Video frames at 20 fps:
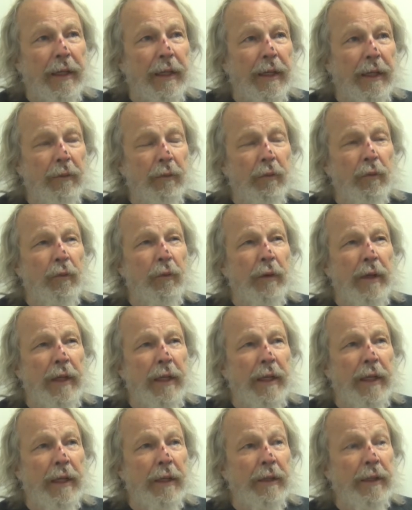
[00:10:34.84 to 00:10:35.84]
it,
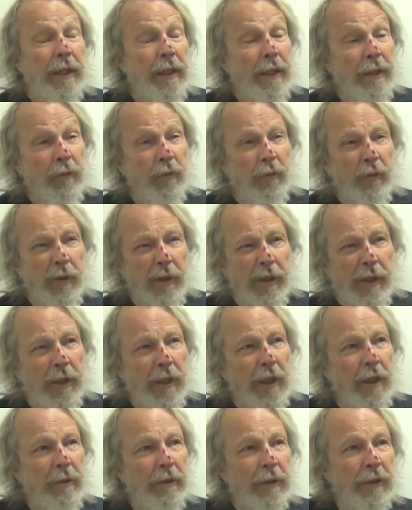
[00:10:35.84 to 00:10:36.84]
it, and then, you
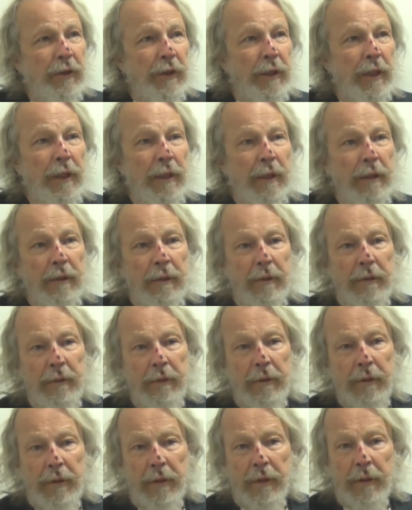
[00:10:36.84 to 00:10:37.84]
know, until
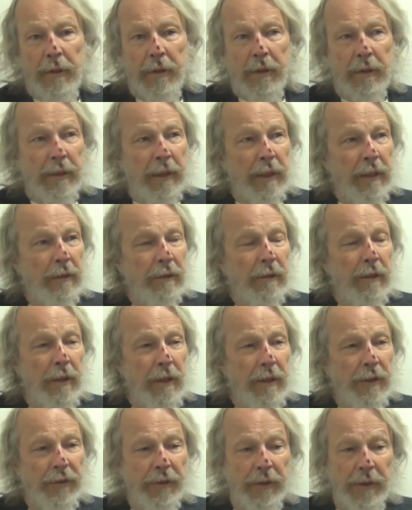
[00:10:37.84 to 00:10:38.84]
Dow
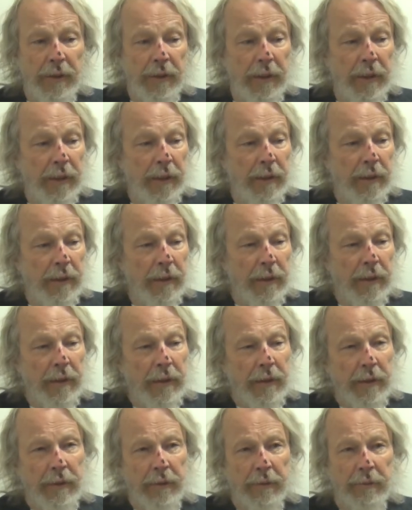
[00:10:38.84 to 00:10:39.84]
Constantine and
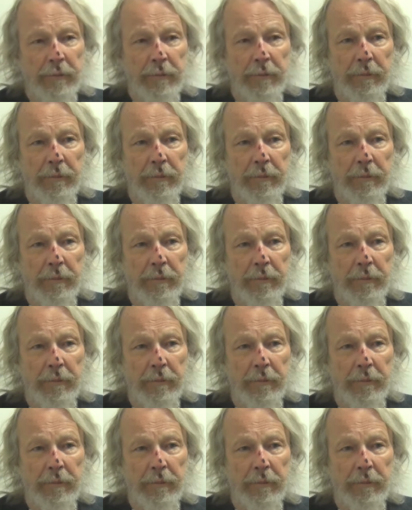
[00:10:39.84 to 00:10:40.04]
his,